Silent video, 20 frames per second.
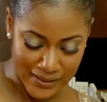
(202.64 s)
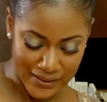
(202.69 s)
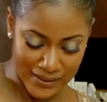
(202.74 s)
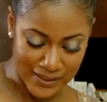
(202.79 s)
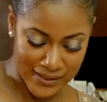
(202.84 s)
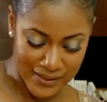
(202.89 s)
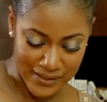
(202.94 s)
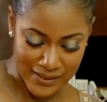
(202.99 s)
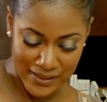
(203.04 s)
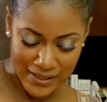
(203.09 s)

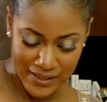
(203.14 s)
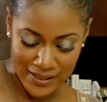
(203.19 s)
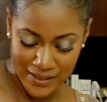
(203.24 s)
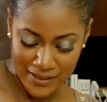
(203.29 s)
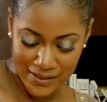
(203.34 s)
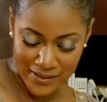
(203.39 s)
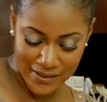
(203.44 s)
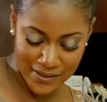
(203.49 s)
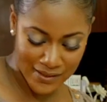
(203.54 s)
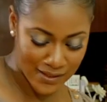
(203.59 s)
This
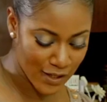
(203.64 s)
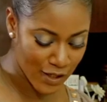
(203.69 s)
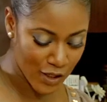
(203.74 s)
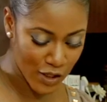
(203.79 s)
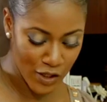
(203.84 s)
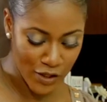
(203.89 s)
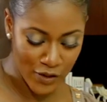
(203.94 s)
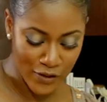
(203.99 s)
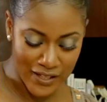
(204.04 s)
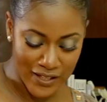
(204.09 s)
is
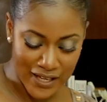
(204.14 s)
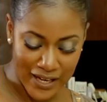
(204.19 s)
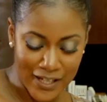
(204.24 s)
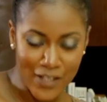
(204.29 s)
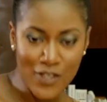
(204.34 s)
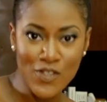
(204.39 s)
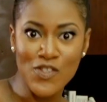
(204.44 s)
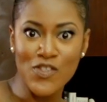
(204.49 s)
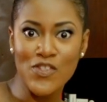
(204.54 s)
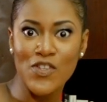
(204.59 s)

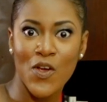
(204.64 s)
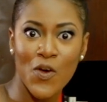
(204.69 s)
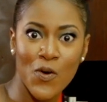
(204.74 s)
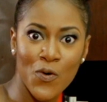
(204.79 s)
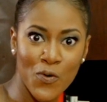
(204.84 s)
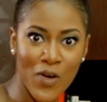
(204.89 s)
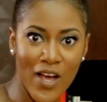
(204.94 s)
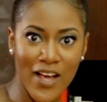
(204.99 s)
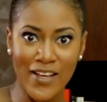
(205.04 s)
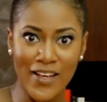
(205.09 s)
looking
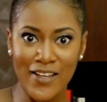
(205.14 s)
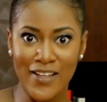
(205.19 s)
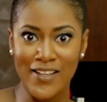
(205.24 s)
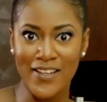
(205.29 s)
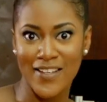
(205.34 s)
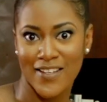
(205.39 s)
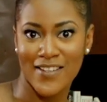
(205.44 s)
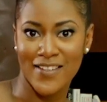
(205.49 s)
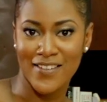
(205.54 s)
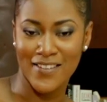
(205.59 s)
so
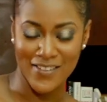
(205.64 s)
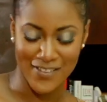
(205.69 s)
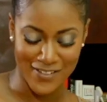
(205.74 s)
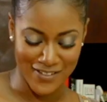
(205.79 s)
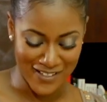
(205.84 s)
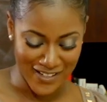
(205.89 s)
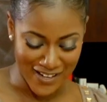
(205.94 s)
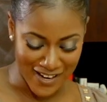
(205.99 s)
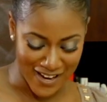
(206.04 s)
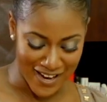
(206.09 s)
good.
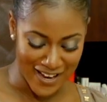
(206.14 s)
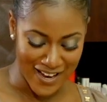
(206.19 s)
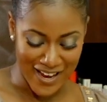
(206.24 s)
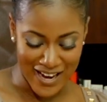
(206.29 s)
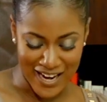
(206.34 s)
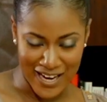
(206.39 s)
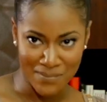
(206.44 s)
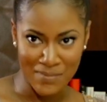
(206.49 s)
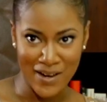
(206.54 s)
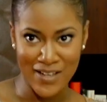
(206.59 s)

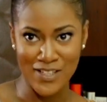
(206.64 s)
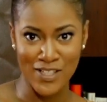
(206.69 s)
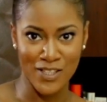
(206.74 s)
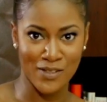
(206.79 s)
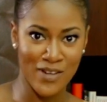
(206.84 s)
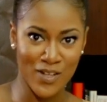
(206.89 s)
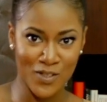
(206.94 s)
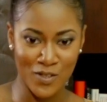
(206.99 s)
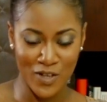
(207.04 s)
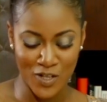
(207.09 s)
And my
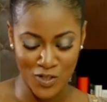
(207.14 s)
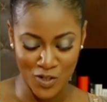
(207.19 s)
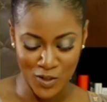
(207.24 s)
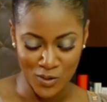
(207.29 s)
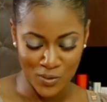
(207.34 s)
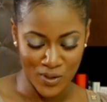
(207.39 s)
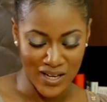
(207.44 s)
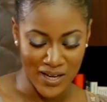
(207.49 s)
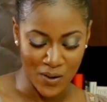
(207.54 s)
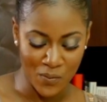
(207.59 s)
director is just
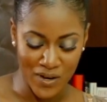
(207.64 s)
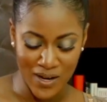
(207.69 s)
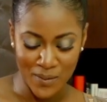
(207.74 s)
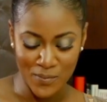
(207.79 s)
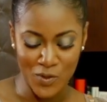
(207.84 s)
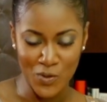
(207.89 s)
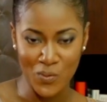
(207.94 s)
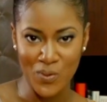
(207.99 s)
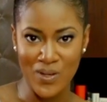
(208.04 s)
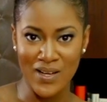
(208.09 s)
looking at what
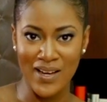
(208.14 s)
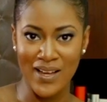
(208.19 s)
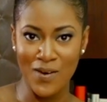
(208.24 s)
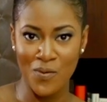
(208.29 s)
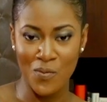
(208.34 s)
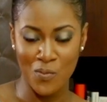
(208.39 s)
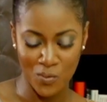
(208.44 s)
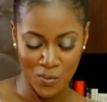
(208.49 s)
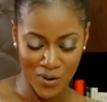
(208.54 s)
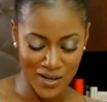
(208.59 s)
I'm doing, like,
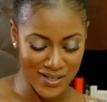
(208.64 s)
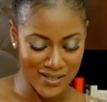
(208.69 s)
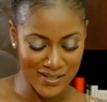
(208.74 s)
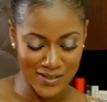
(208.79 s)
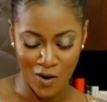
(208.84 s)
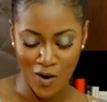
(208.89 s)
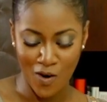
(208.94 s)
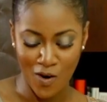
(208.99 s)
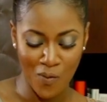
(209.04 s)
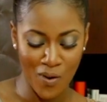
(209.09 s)
what
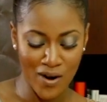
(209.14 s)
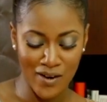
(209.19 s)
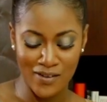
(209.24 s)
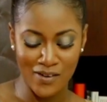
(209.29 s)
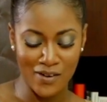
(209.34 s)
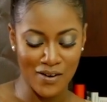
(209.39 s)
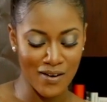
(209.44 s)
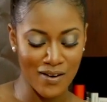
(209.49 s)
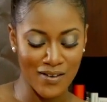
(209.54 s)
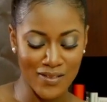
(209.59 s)

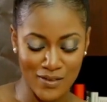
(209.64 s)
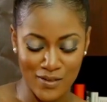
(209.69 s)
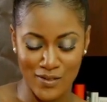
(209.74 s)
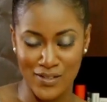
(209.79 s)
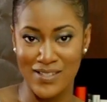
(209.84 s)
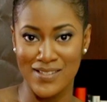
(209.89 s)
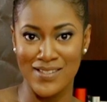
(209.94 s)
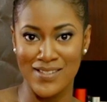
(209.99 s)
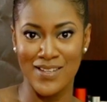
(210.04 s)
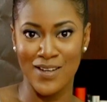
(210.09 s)
on earth is
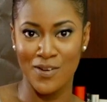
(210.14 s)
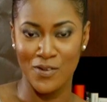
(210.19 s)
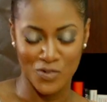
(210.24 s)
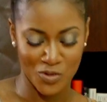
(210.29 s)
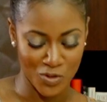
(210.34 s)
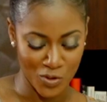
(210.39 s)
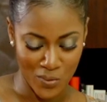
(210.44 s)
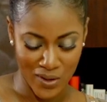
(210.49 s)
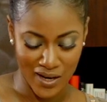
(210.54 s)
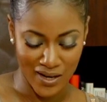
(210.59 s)
this girl
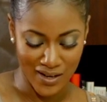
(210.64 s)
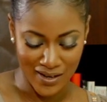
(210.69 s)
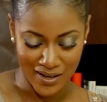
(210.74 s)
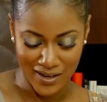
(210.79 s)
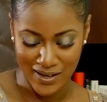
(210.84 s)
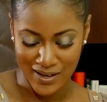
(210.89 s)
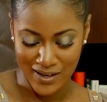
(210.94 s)
doing?